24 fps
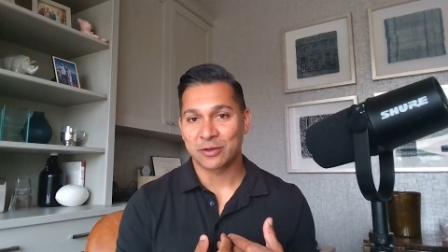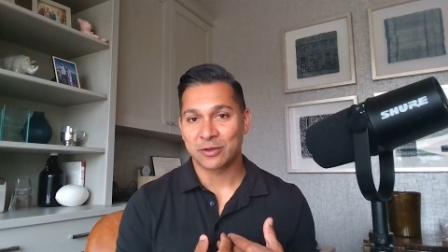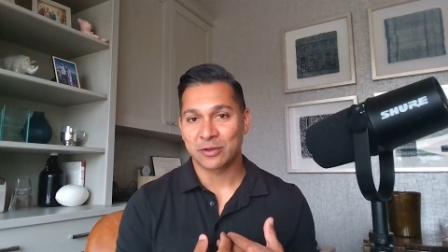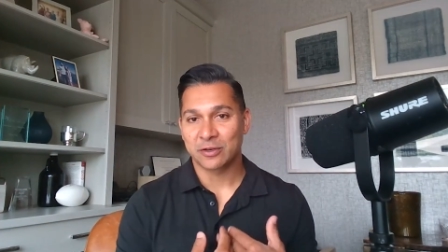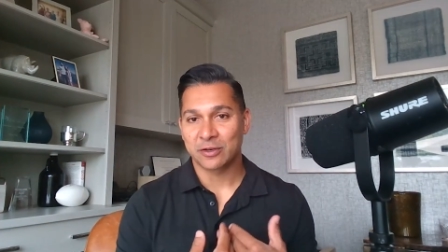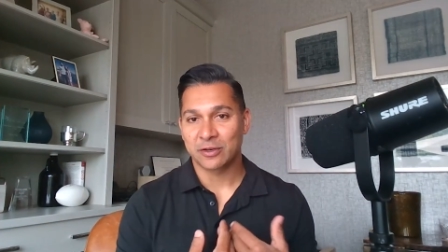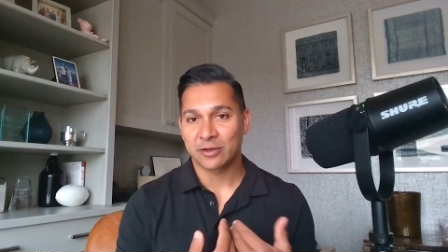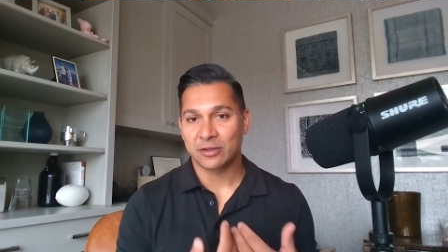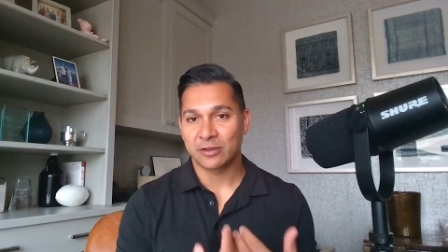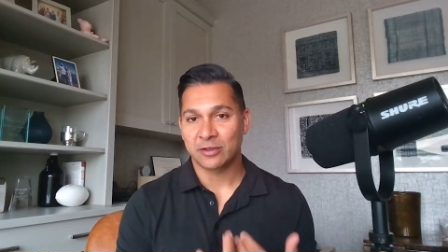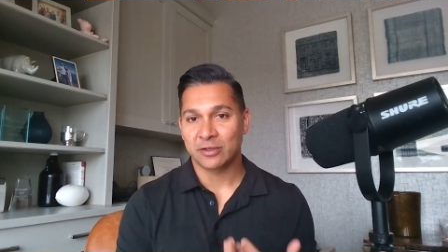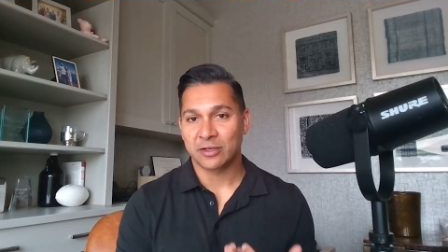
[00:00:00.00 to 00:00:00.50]
you're
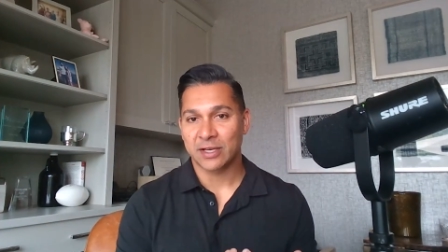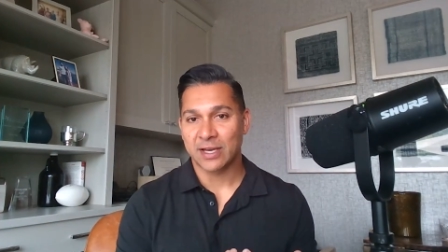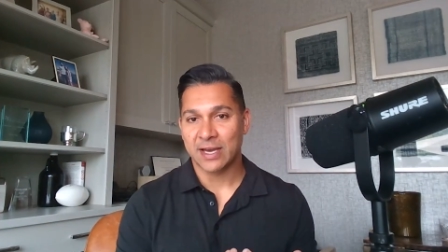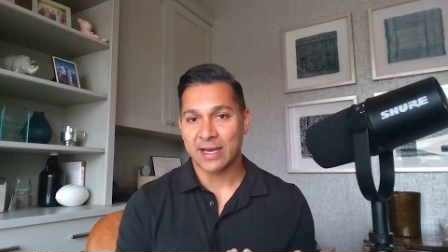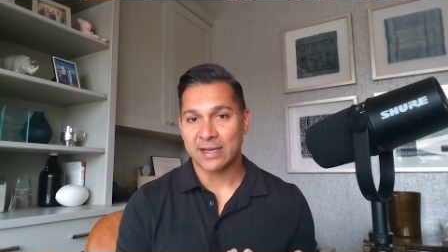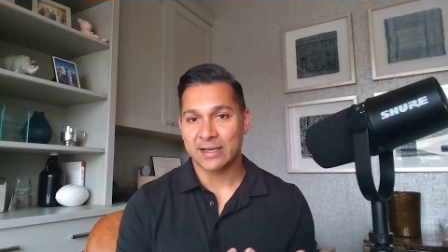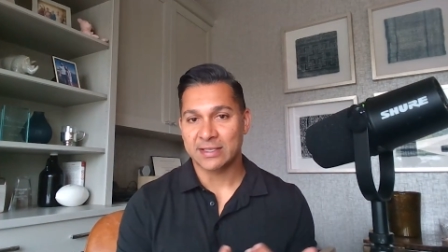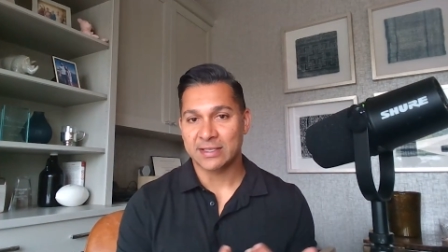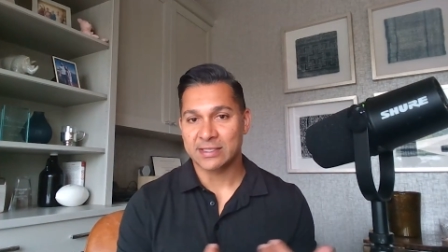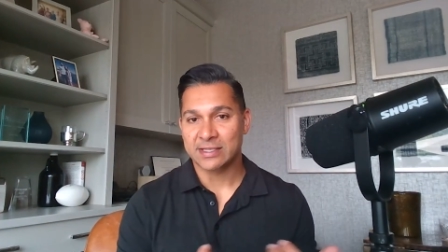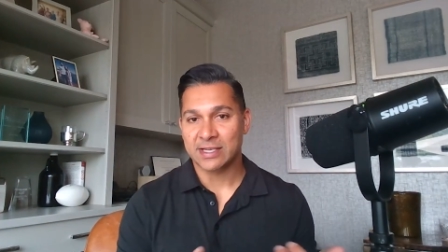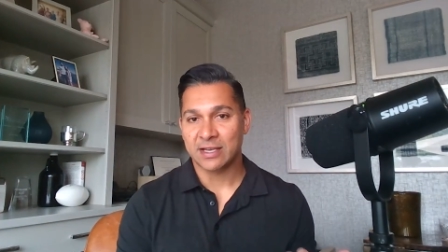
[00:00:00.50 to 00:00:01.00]
going to look
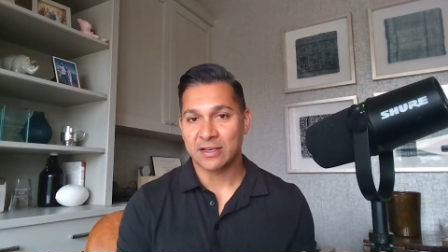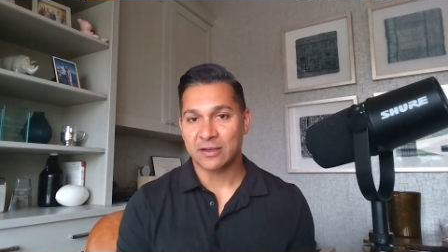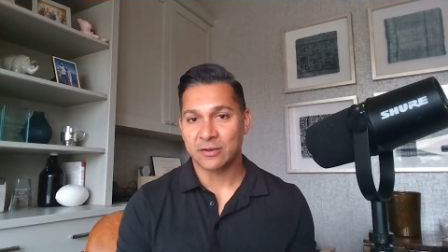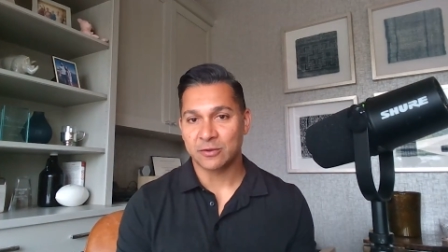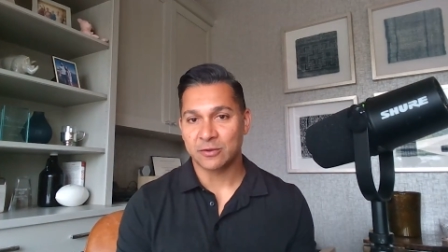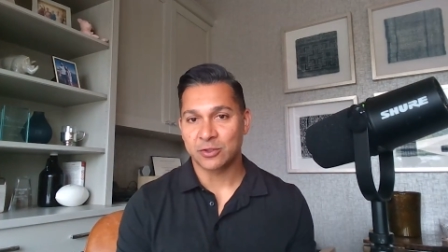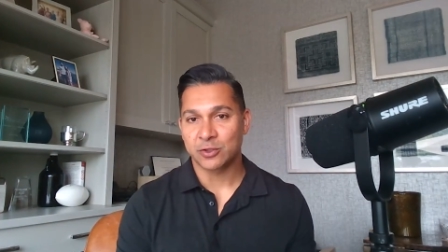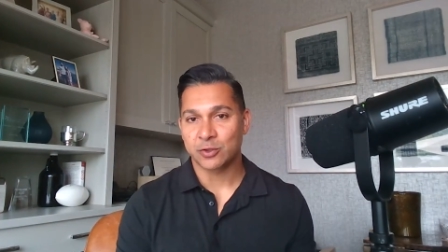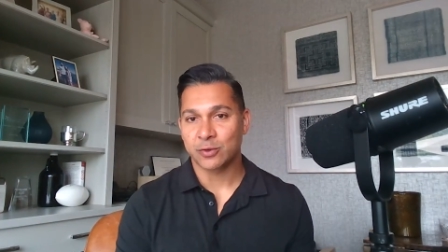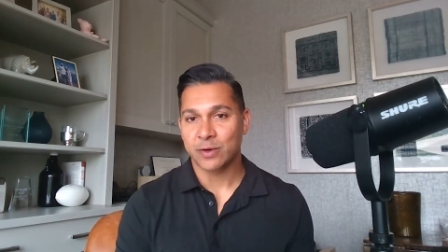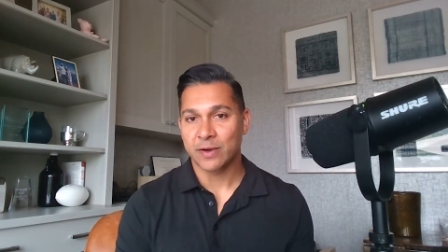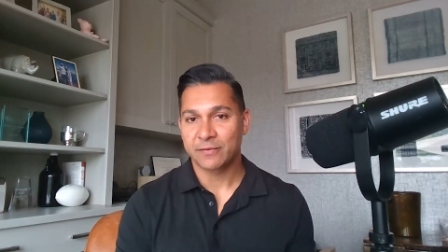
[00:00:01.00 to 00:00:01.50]
at and say you
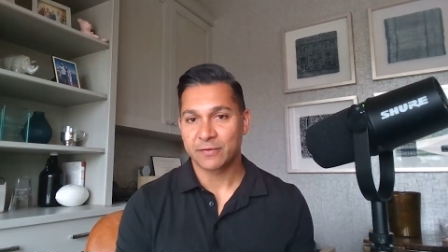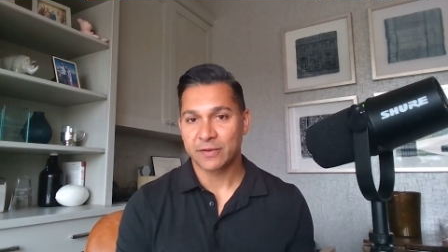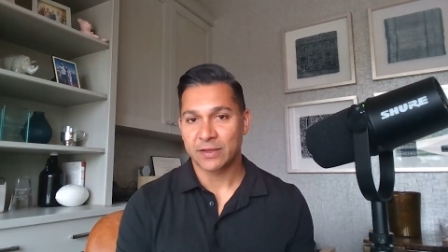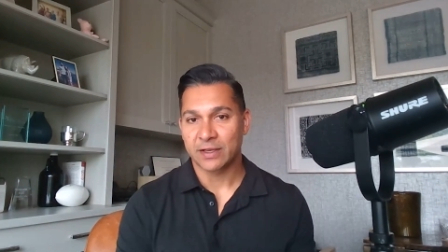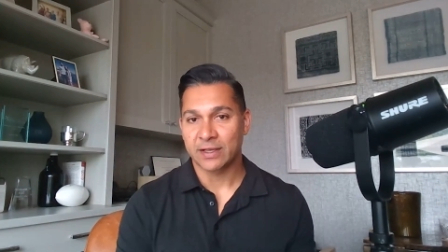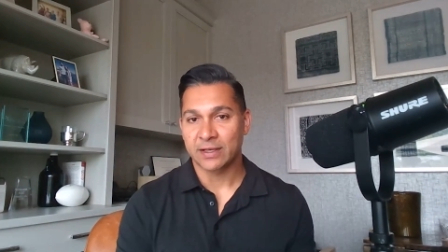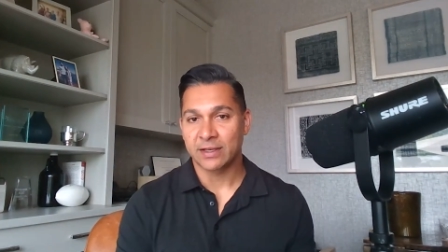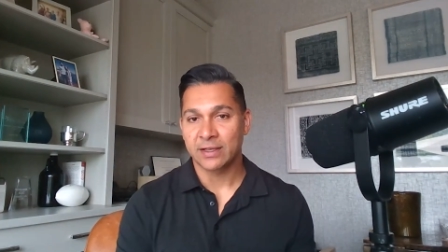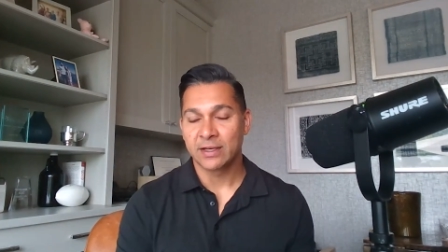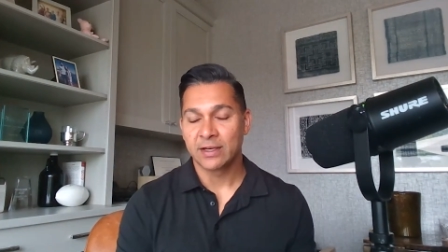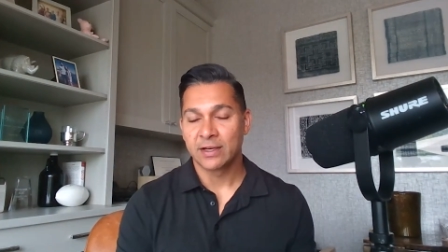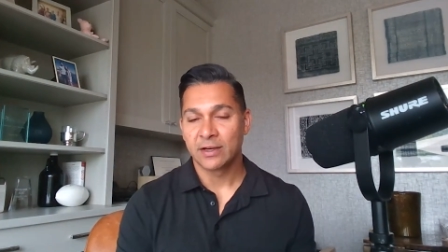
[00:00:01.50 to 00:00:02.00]

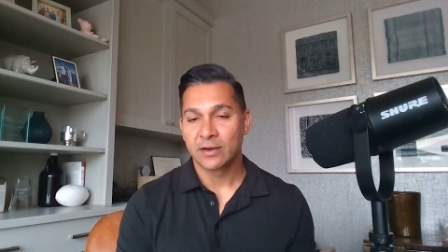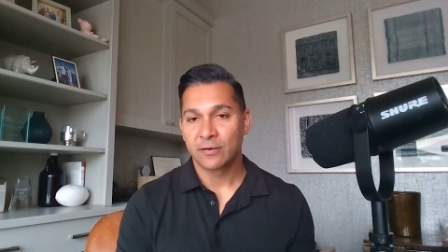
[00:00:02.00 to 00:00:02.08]
drifted